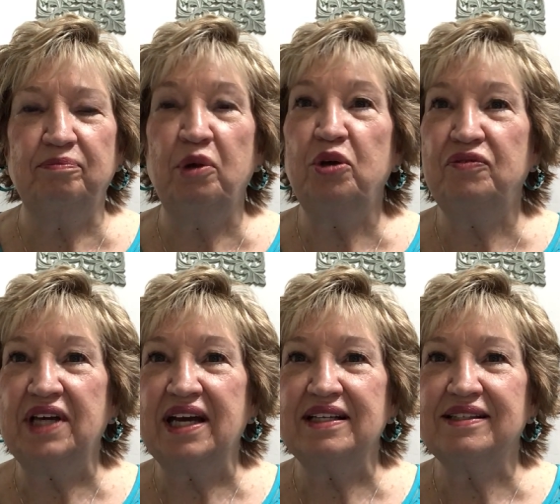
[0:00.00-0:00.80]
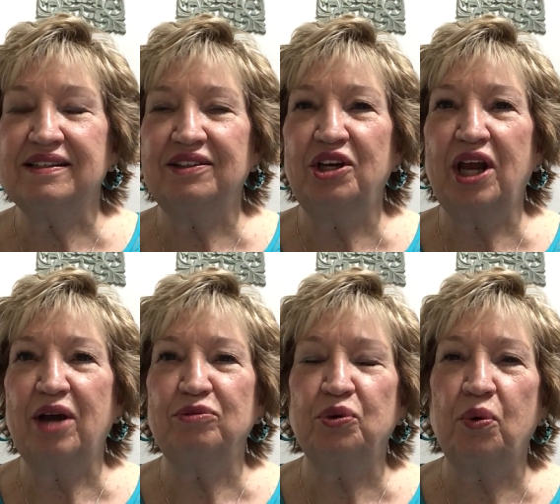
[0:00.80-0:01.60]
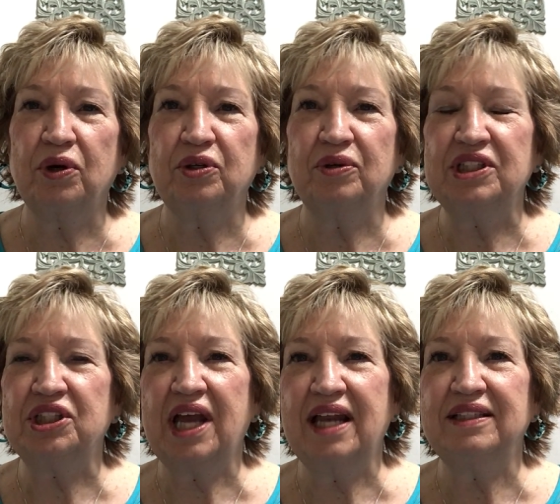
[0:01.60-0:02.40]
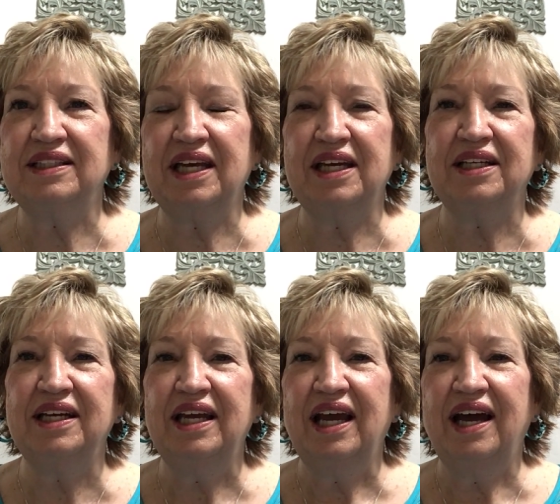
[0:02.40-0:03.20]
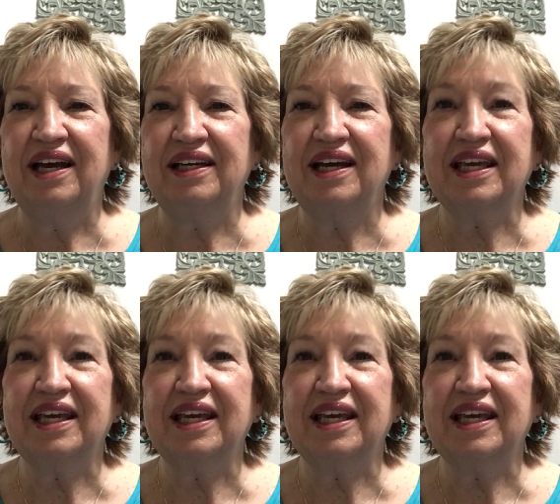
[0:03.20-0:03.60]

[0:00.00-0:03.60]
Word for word: moved us, you know, toward Christianity and and uh,